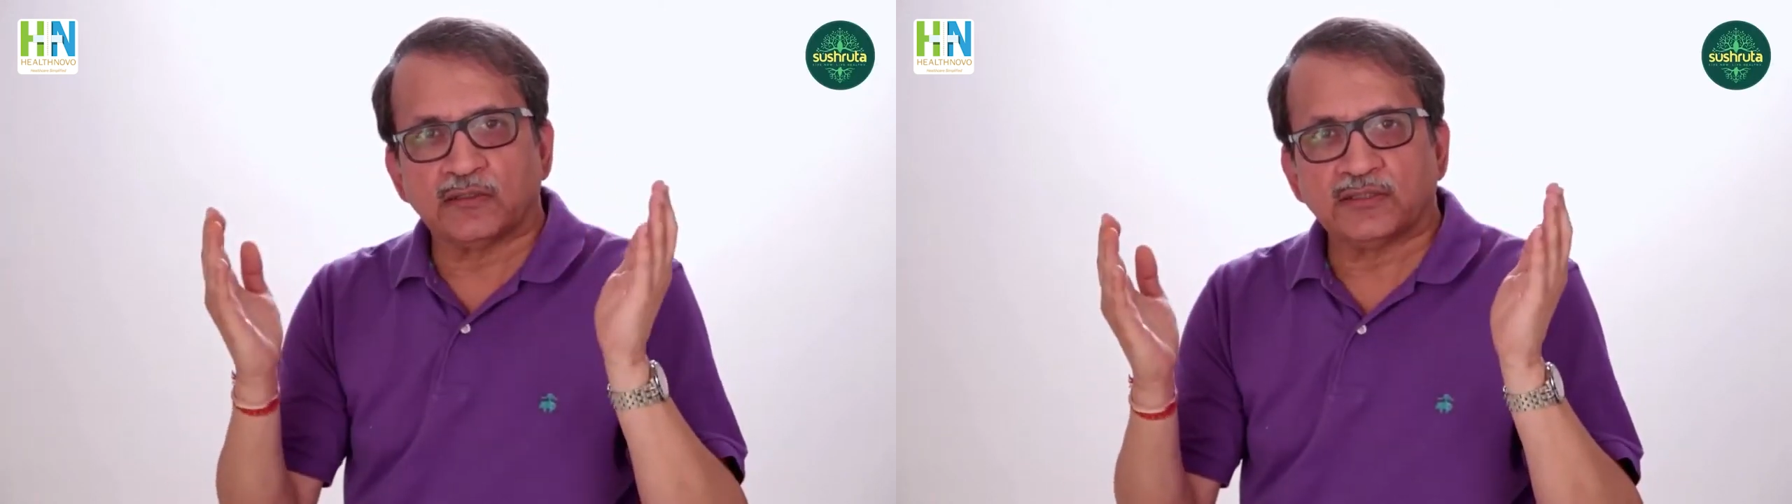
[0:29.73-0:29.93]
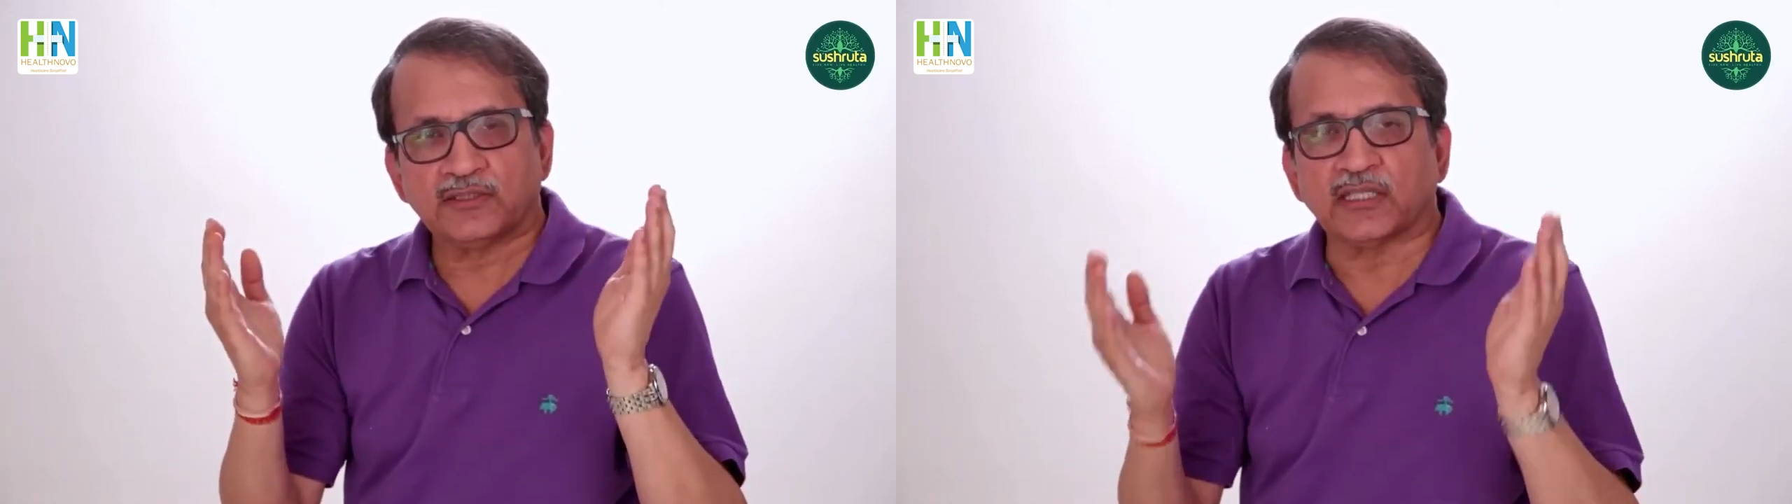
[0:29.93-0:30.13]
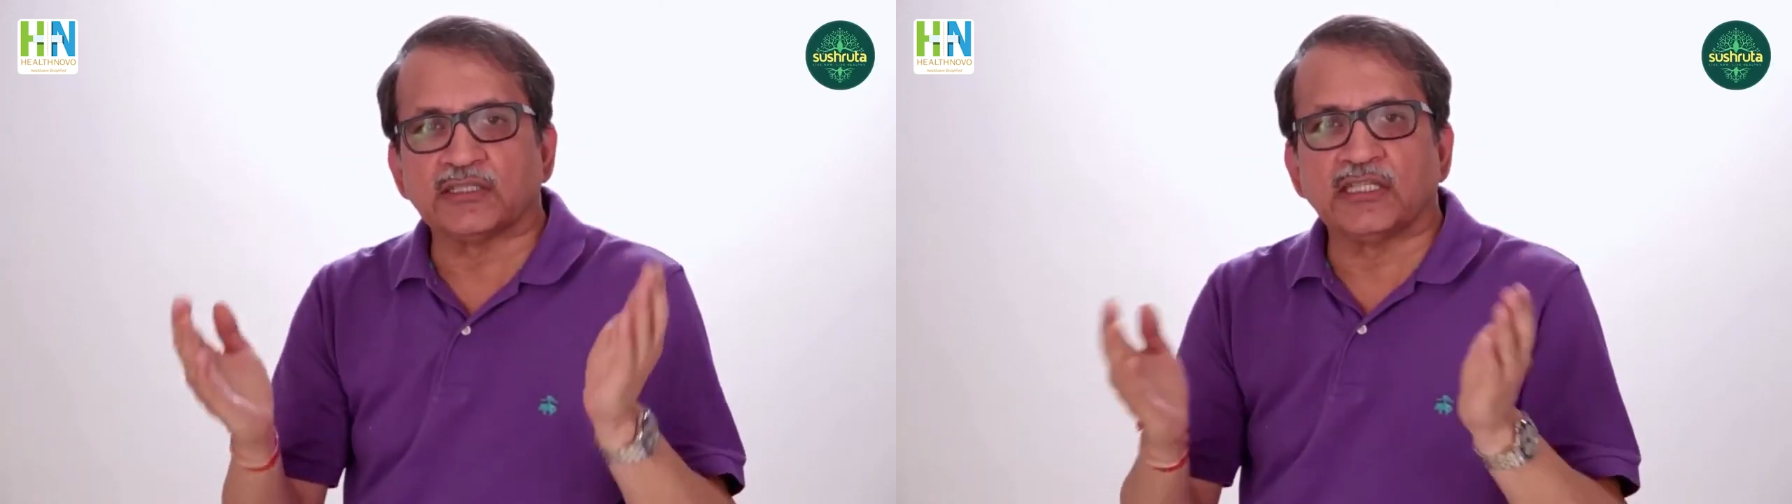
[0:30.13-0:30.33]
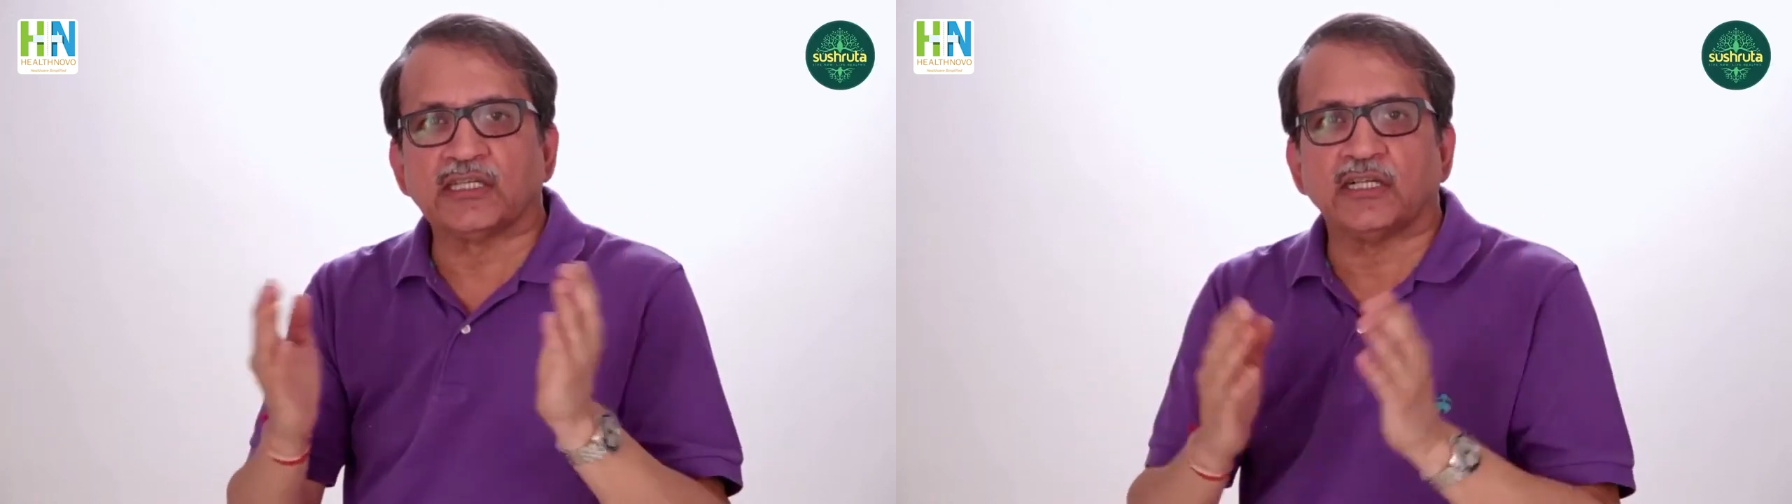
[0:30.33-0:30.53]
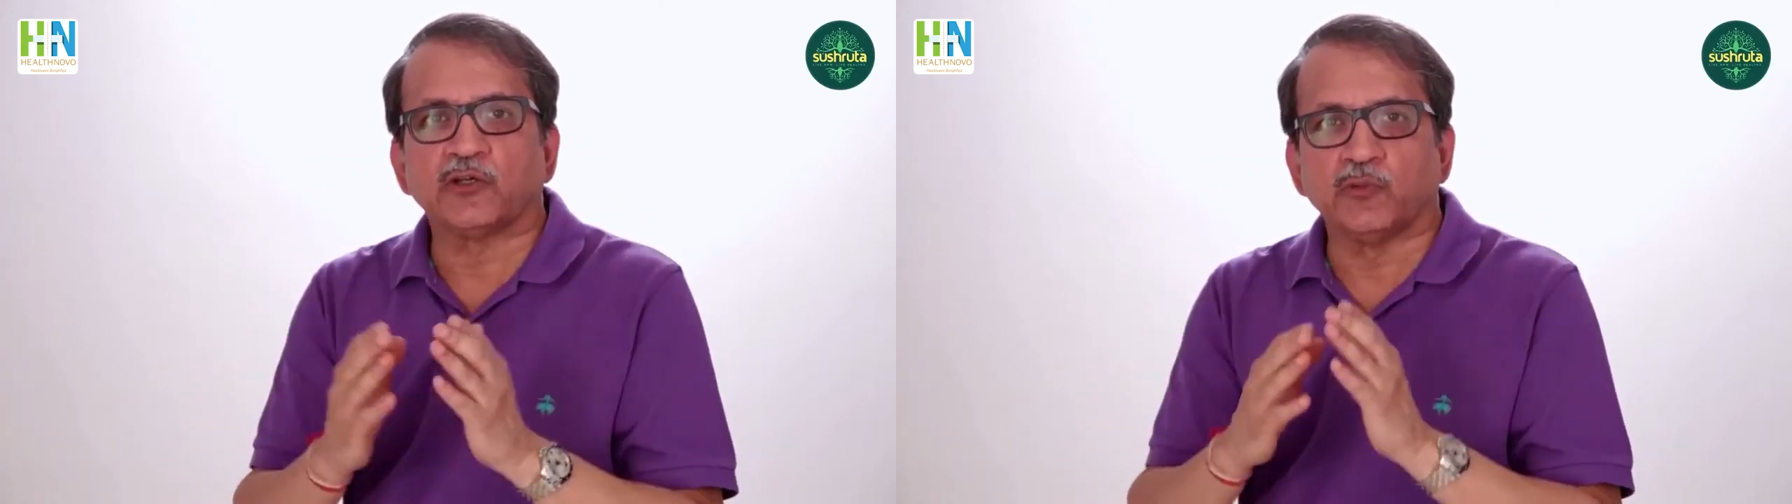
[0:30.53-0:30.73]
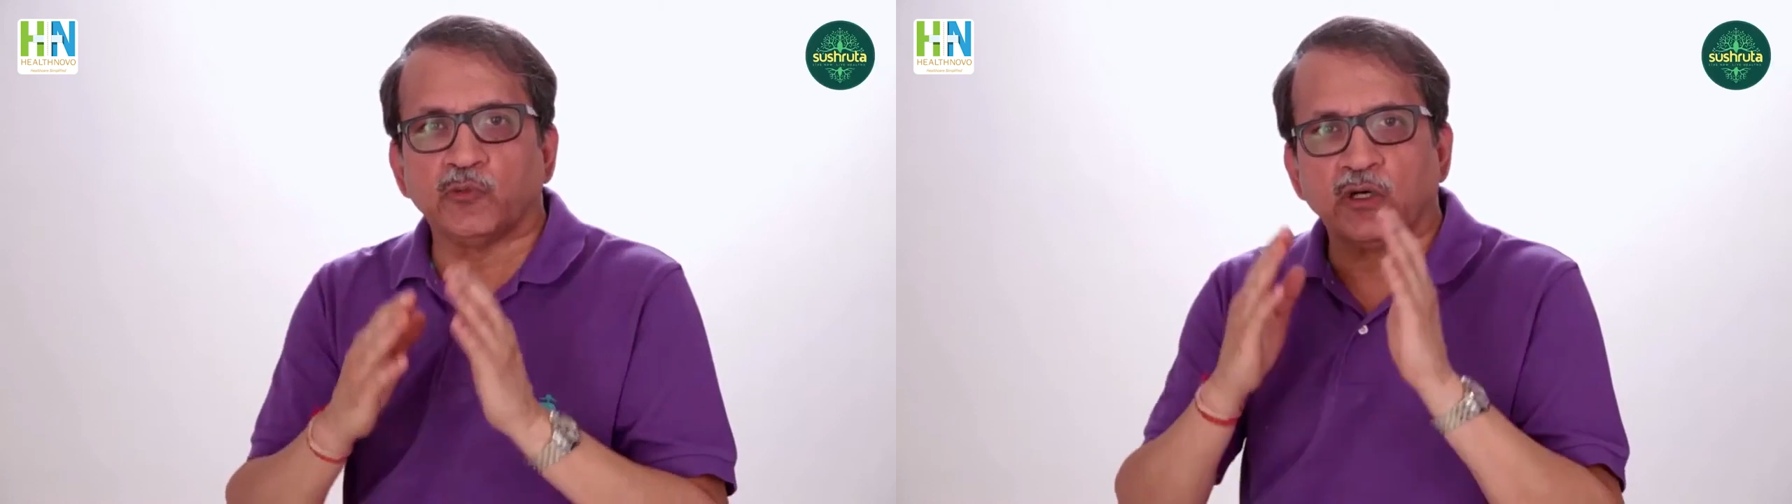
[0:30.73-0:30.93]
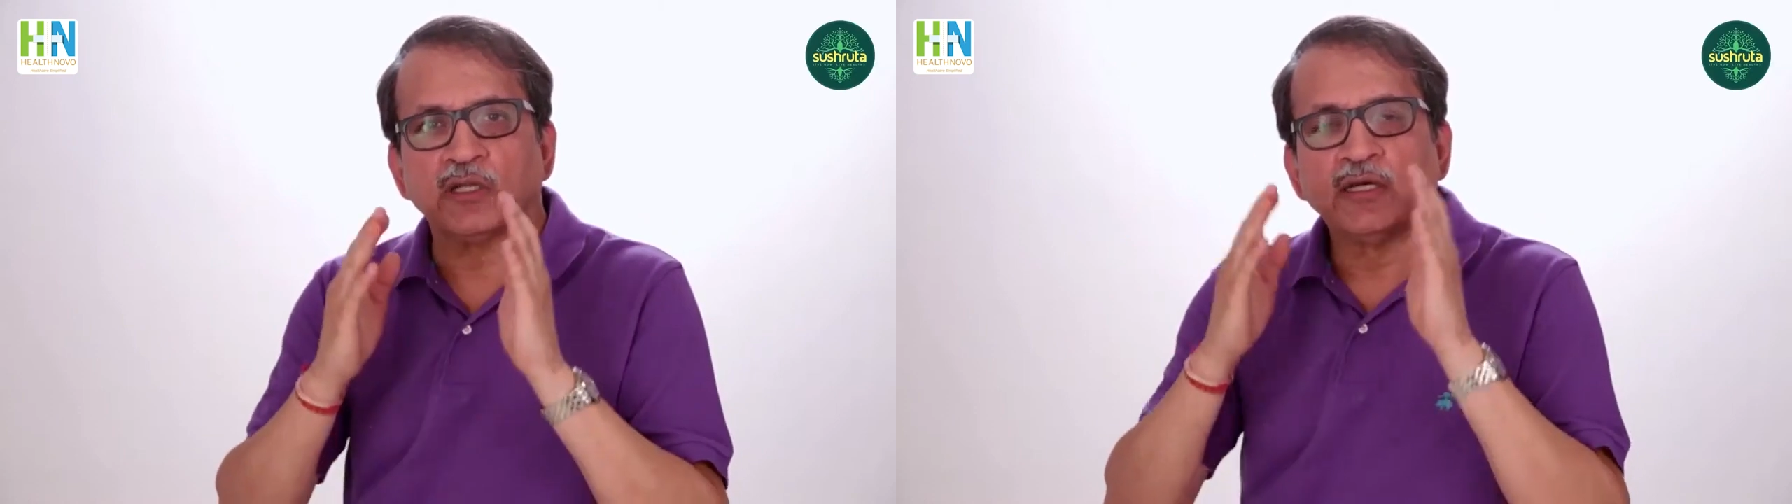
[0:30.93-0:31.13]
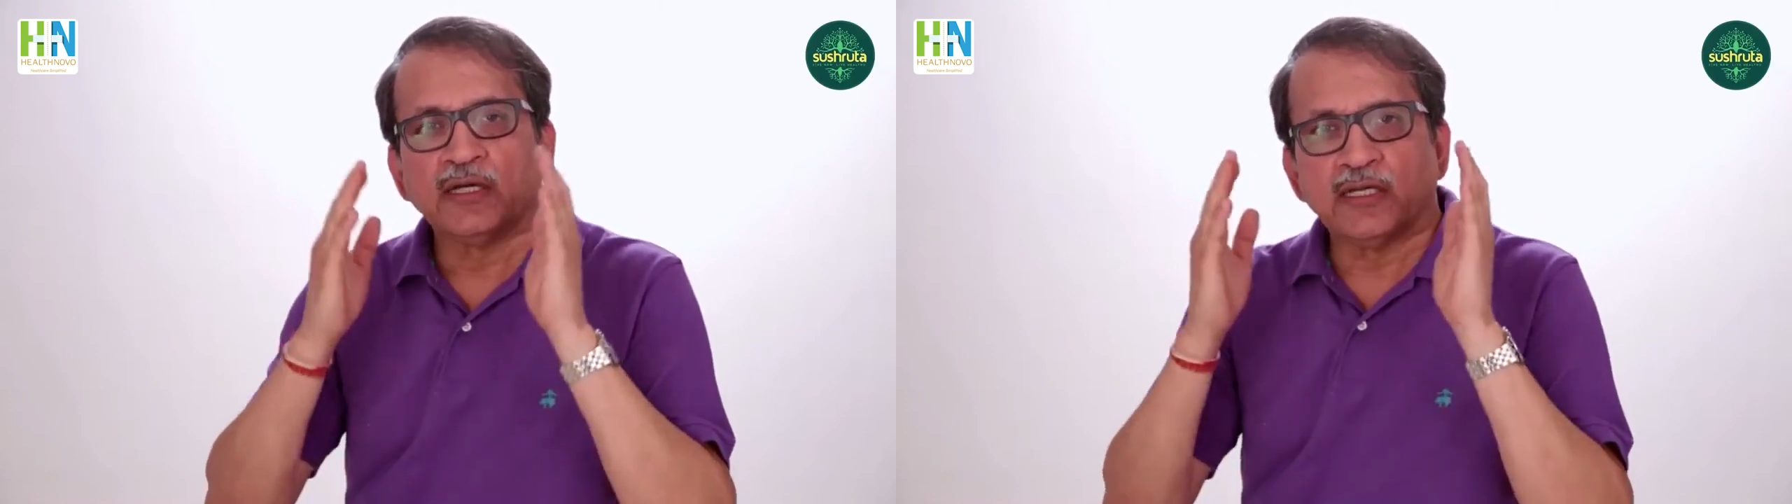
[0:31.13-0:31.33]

surgical removal,